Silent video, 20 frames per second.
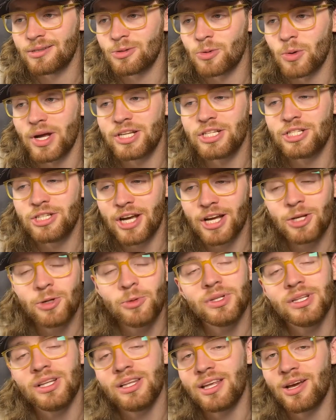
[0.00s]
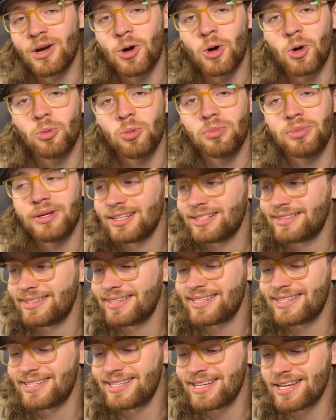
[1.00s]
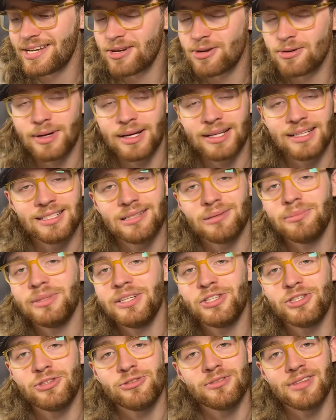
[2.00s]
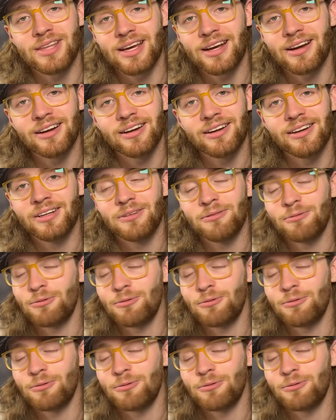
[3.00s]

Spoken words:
So I genuinely hope to see you and to meet you there.